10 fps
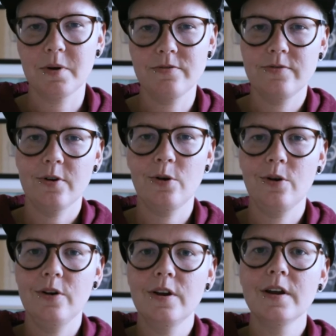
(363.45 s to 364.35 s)
my
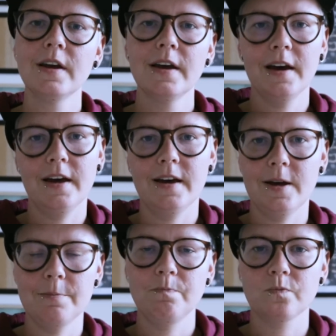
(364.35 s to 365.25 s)
phone
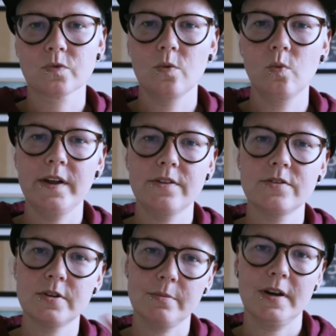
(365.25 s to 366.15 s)
with
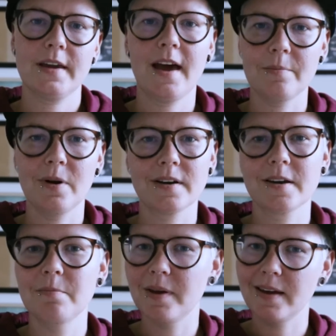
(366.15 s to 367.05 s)
to my camera
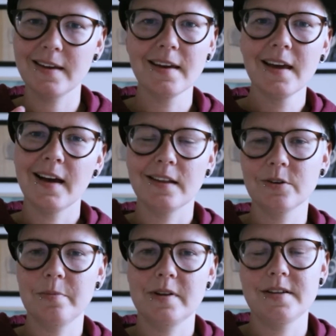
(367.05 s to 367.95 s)
can be a
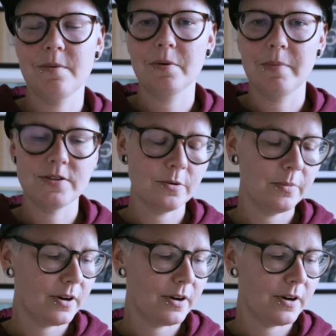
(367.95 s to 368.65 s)
little bit temperamental,